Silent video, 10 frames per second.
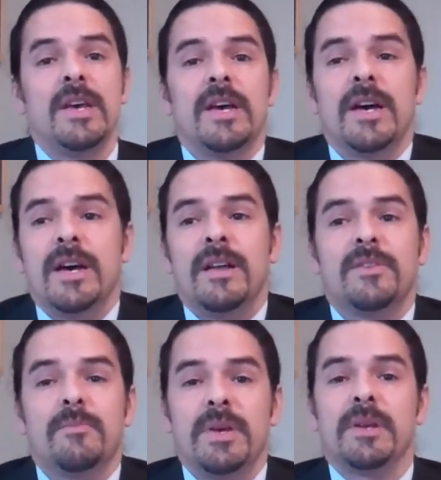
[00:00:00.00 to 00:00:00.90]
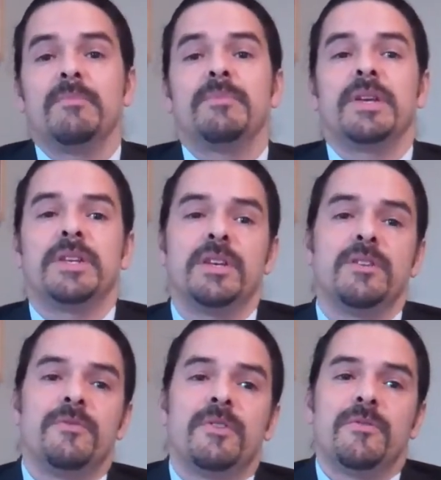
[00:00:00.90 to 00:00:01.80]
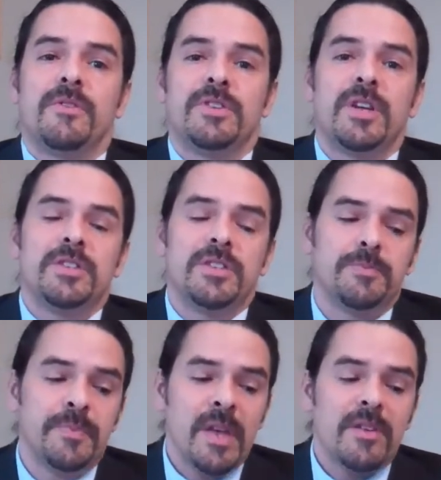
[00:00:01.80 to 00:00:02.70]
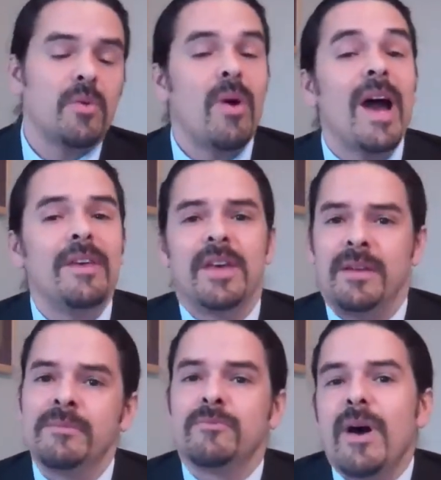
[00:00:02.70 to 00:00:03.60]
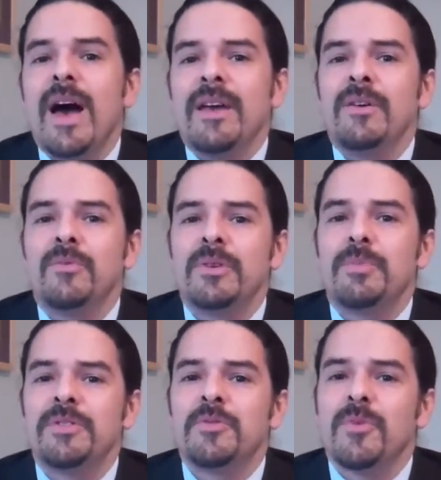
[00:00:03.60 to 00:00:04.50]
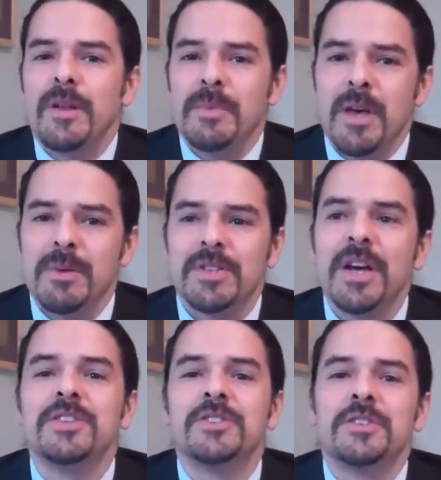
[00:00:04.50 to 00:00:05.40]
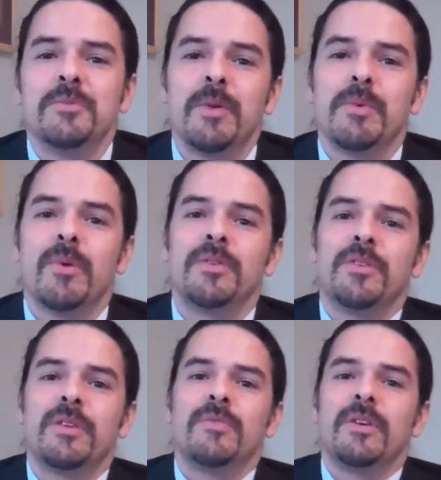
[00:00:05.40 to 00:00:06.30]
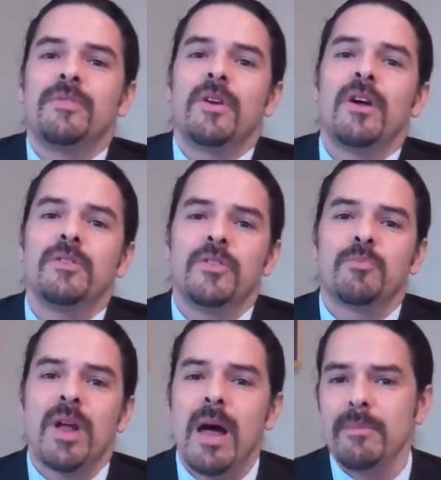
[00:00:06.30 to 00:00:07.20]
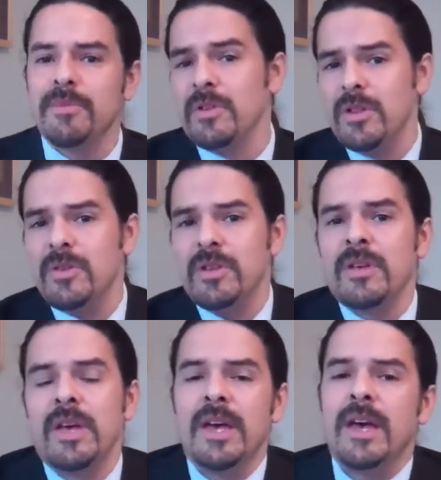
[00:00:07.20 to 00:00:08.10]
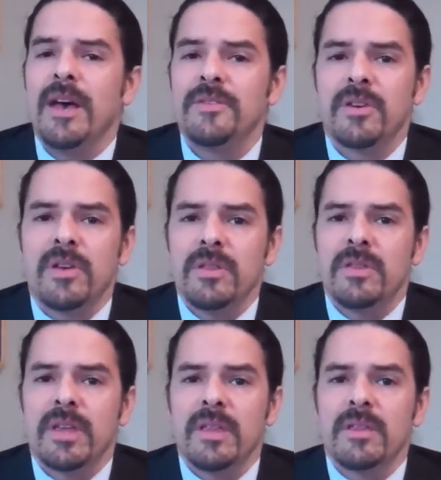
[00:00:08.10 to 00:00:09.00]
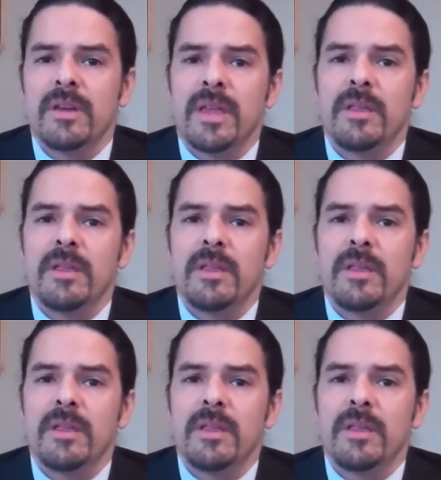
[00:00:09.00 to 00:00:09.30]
It's a big deal for judges. So why then? Why would a person want to become a judge? You might be wondering if there are all these problems, including, as the